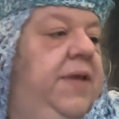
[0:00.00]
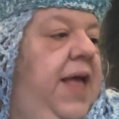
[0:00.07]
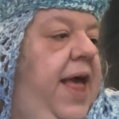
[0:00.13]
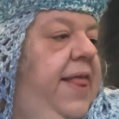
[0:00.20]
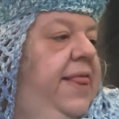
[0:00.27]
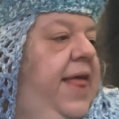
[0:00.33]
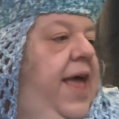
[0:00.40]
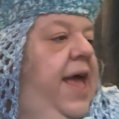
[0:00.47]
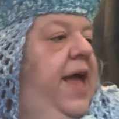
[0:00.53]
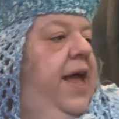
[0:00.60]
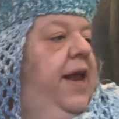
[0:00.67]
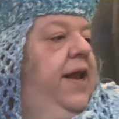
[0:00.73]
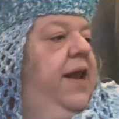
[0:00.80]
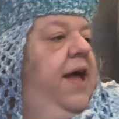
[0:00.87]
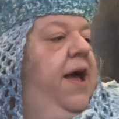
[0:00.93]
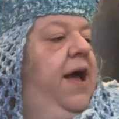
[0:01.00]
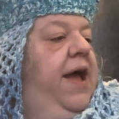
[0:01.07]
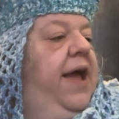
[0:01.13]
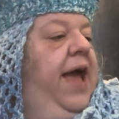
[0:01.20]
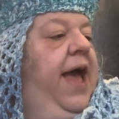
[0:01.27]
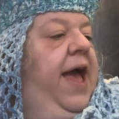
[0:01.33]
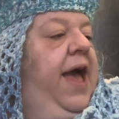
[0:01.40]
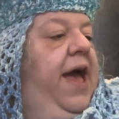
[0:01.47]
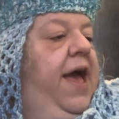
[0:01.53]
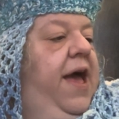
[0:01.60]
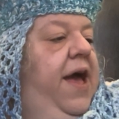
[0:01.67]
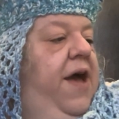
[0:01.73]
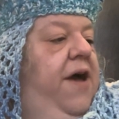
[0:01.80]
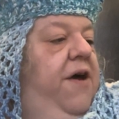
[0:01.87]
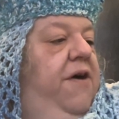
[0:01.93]
And then I
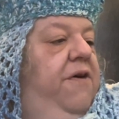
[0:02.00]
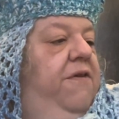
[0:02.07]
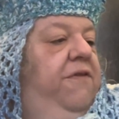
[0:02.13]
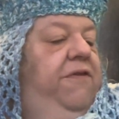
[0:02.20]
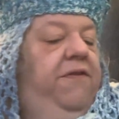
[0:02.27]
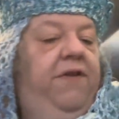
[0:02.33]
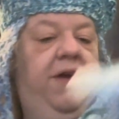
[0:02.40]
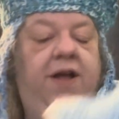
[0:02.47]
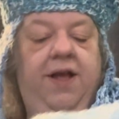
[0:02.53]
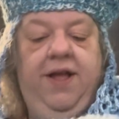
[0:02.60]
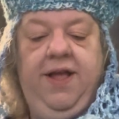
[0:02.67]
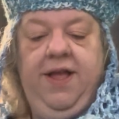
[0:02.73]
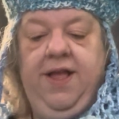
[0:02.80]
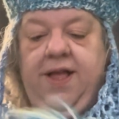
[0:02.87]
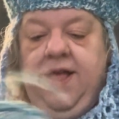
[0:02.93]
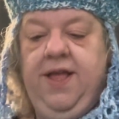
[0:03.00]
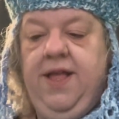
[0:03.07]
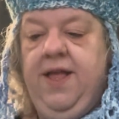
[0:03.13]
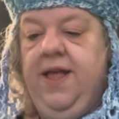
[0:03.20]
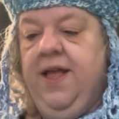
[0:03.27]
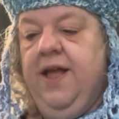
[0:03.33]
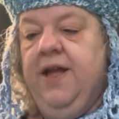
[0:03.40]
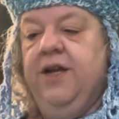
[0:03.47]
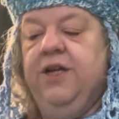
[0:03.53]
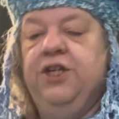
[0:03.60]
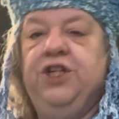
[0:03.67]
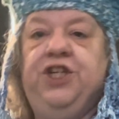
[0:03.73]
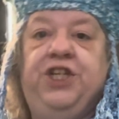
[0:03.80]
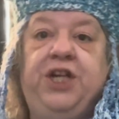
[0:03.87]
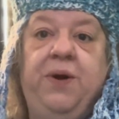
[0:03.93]
have
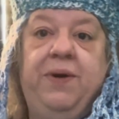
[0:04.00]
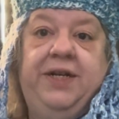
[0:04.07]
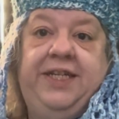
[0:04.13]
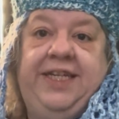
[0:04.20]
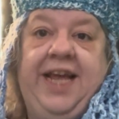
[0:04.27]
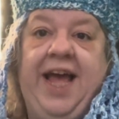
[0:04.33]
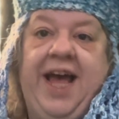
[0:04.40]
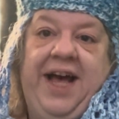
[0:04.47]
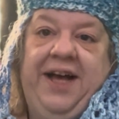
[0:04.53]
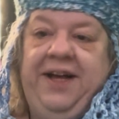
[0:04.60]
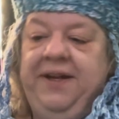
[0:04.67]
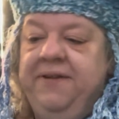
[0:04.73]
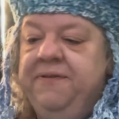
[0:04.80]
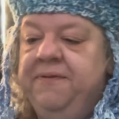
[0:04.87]
show and tell.